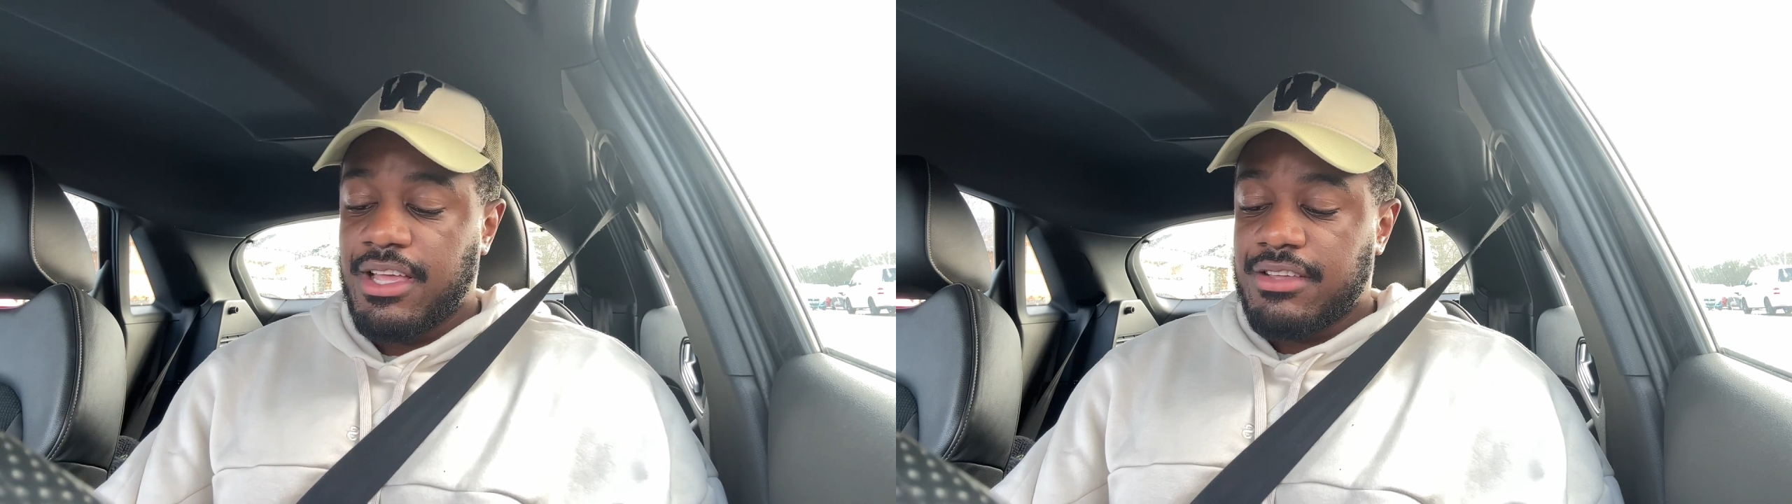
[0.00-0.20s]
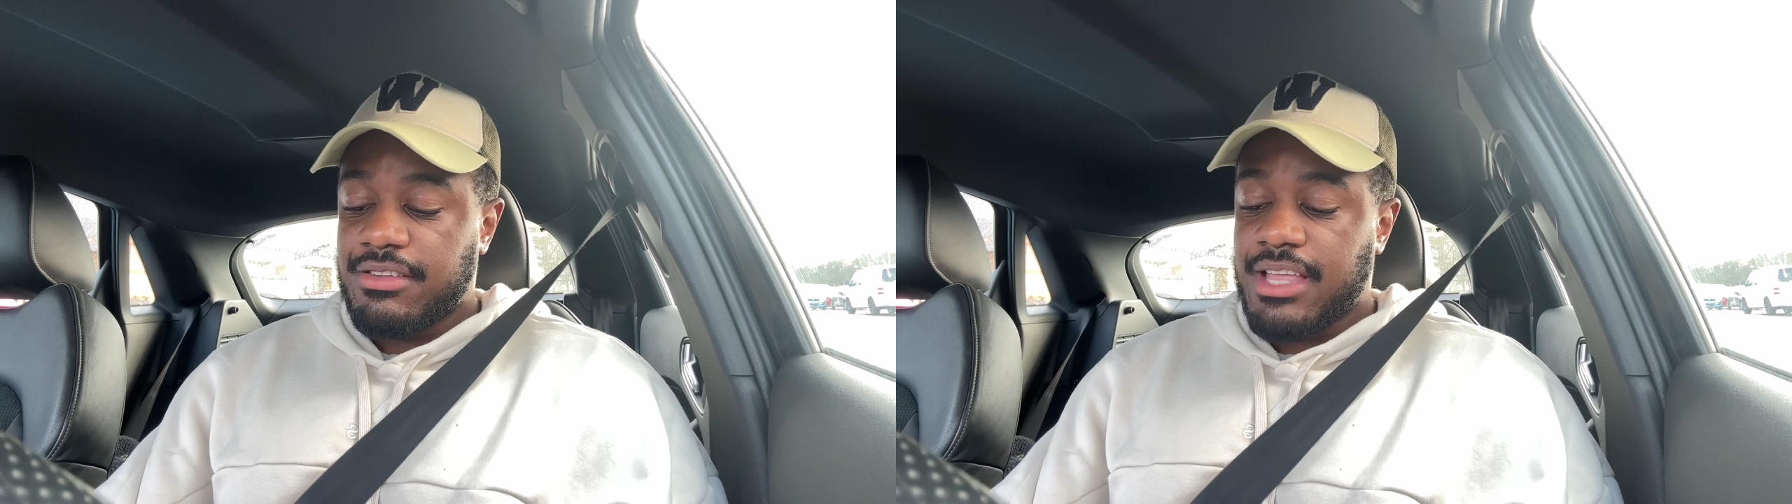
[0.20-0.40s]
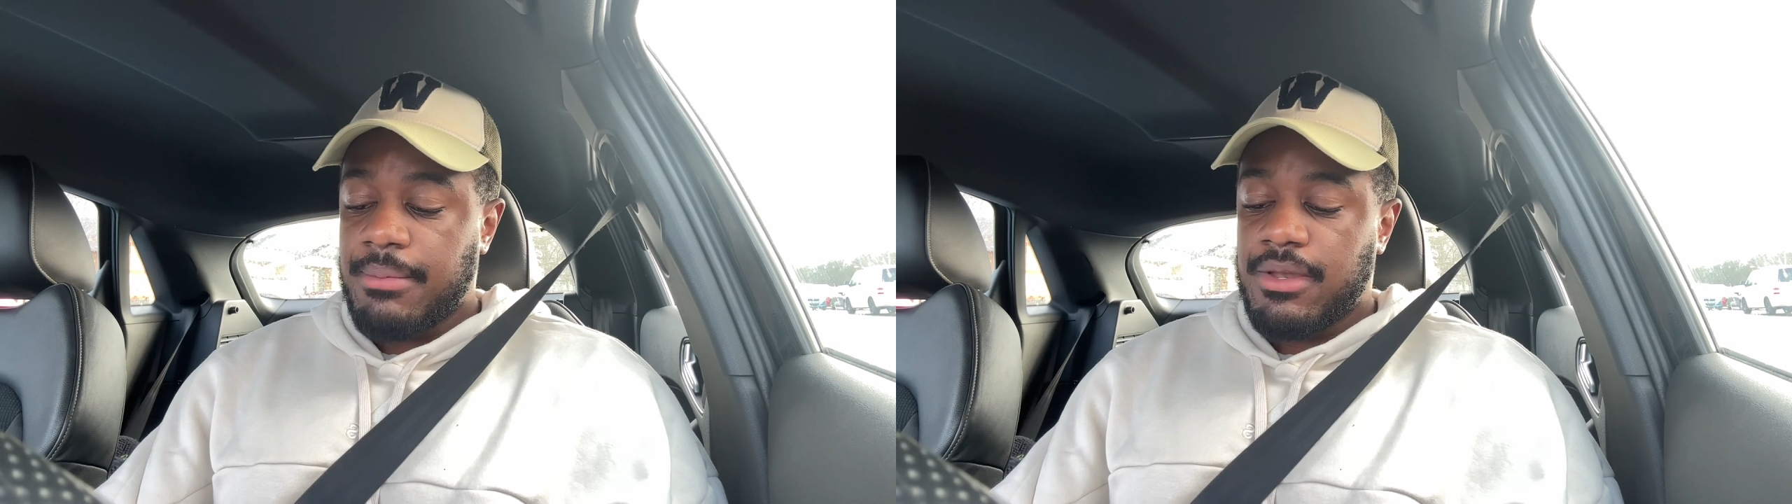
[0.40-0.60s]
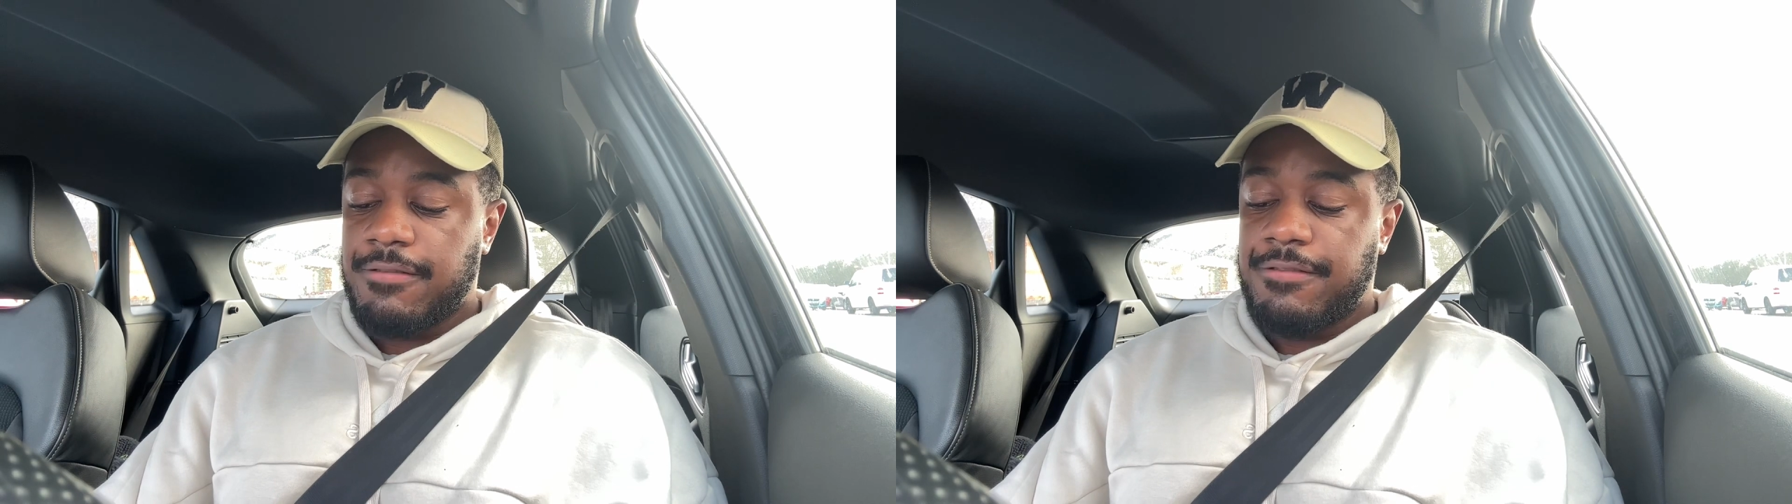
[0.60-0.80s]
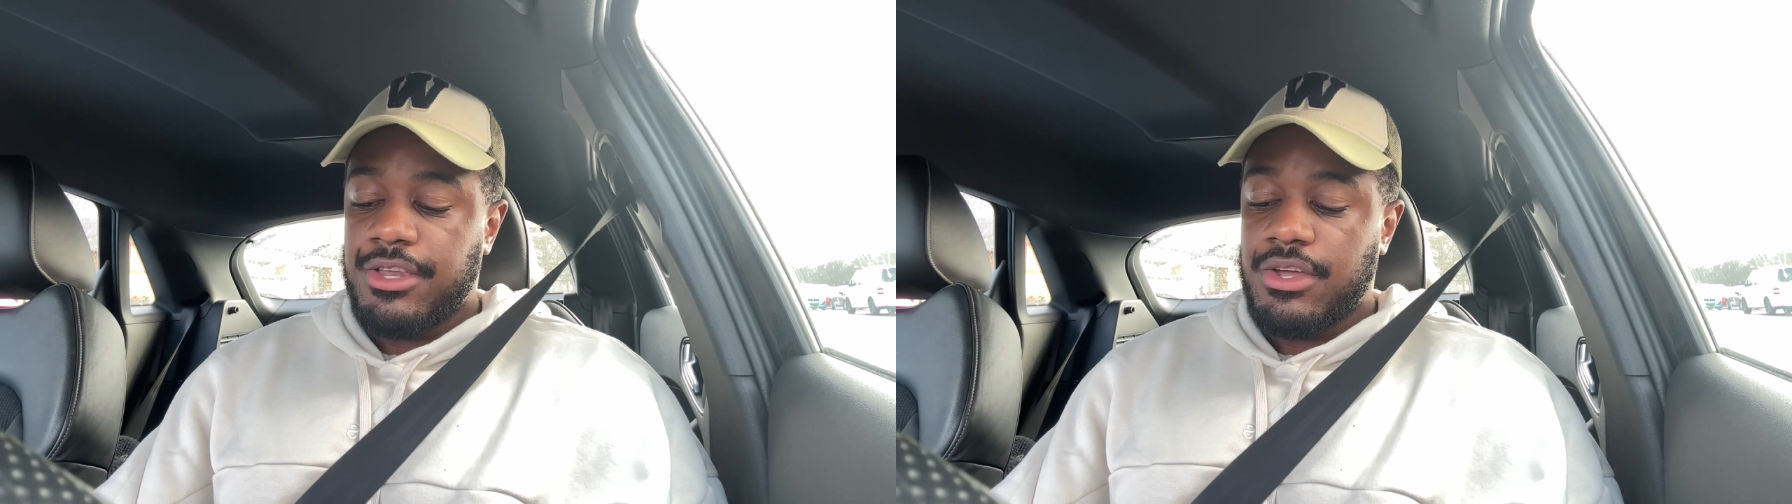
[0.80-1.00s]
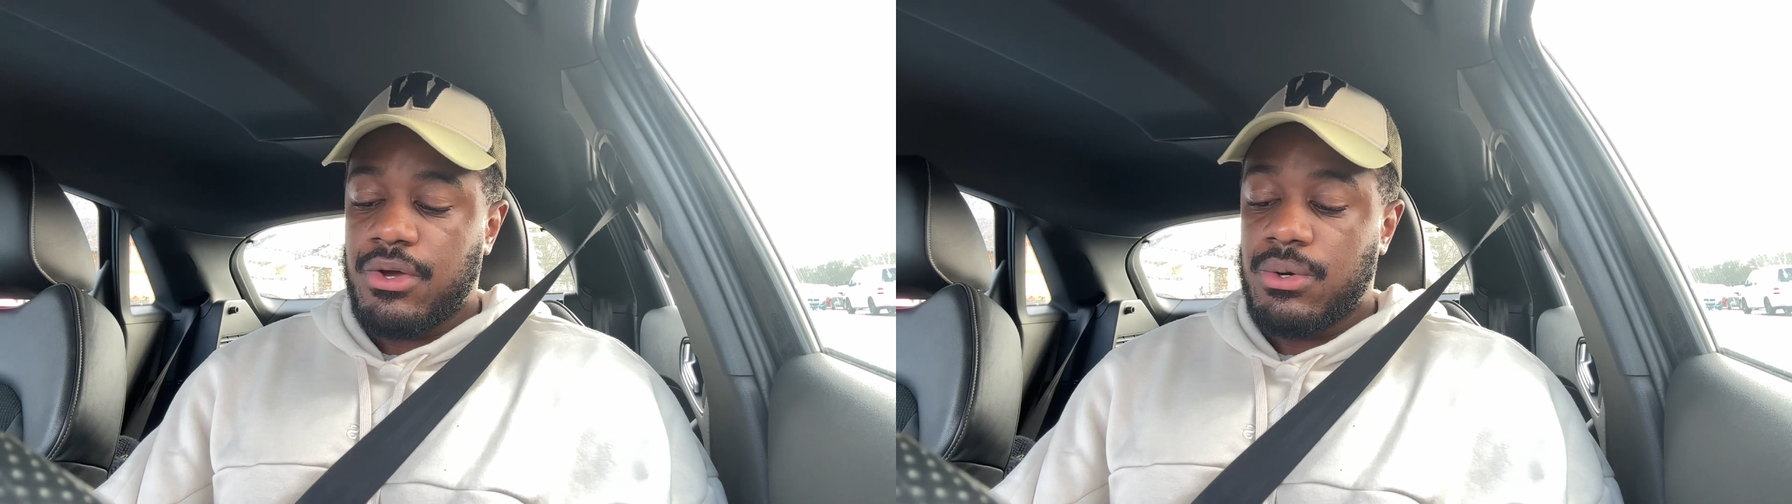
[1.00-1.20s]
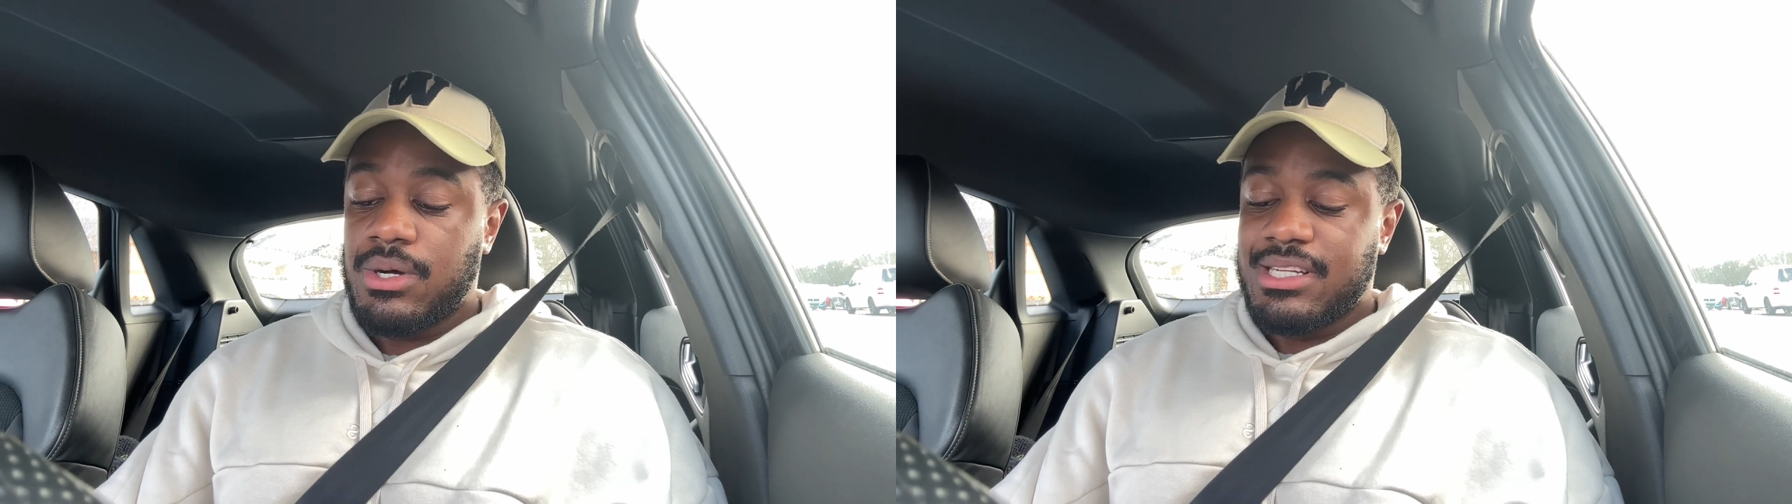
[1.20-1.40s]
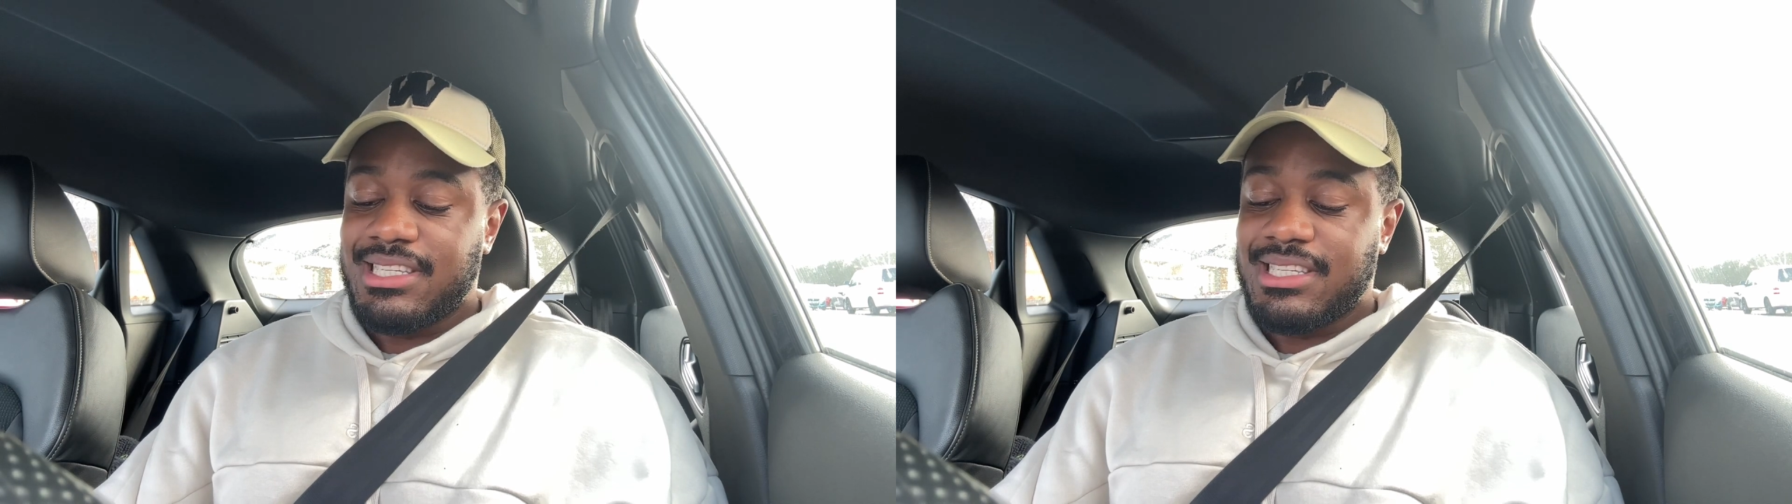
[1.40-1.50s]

Today I'm in a video,